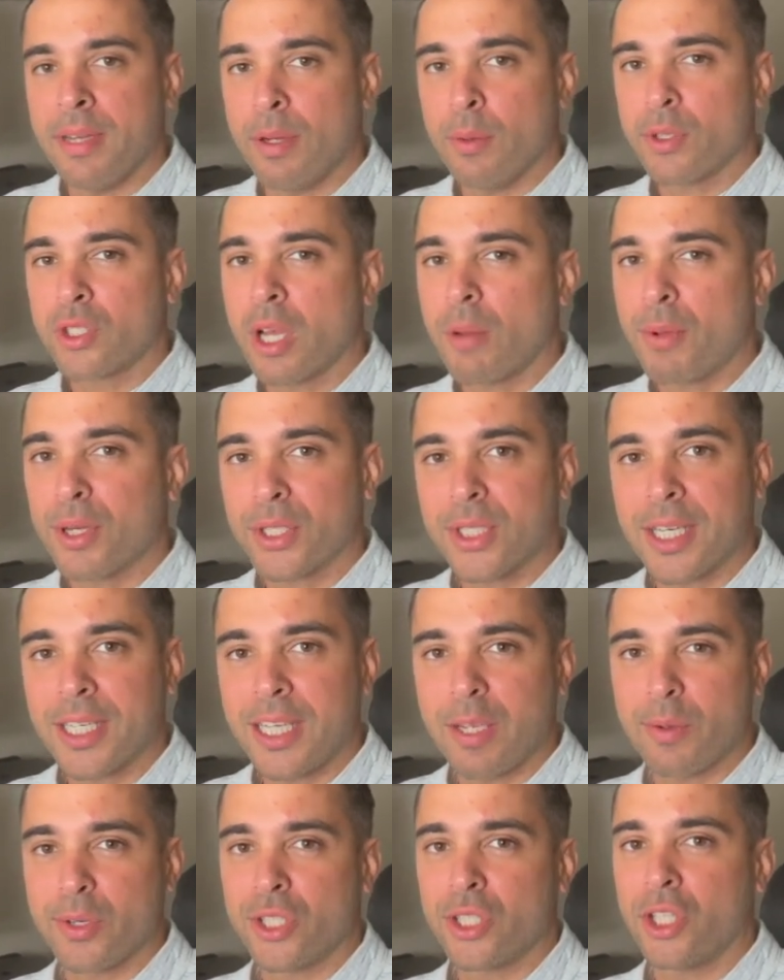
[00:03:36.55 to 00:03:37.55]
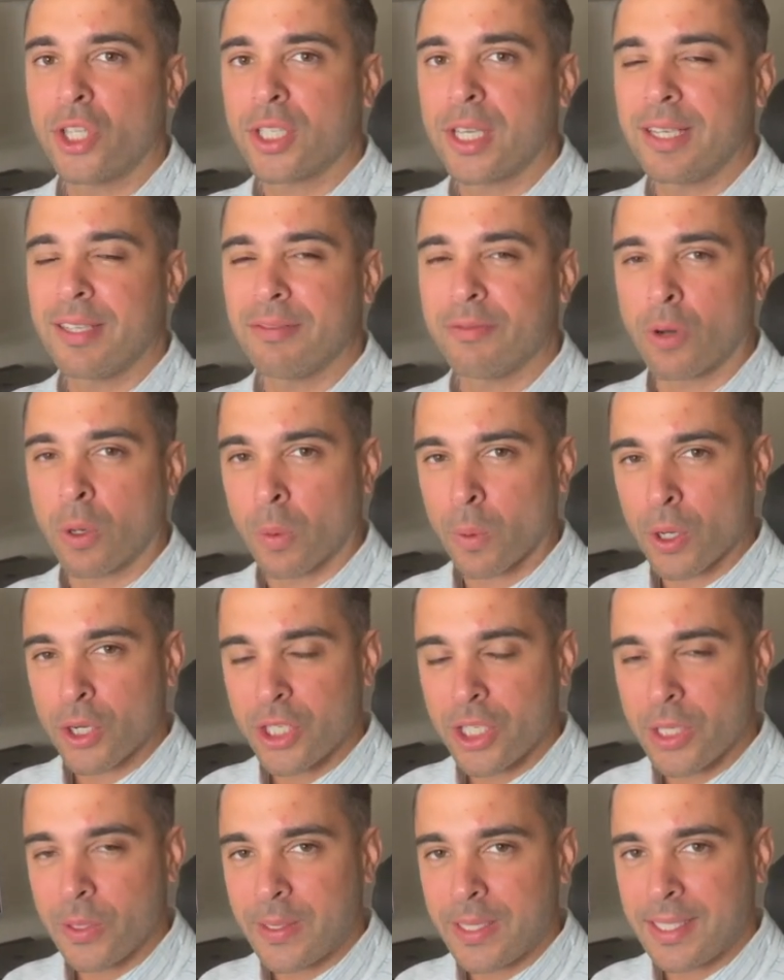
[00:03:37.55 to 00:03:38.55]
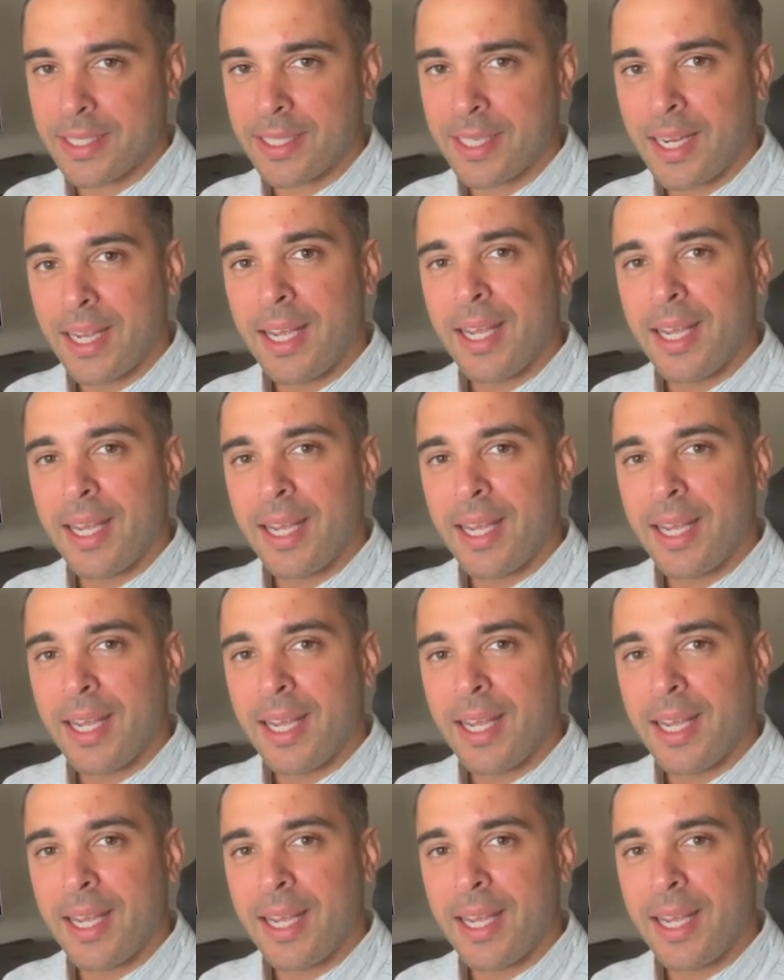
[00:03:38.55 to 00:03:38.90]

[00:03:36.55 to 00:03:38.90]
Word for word: It was almost like he was looking forward to it.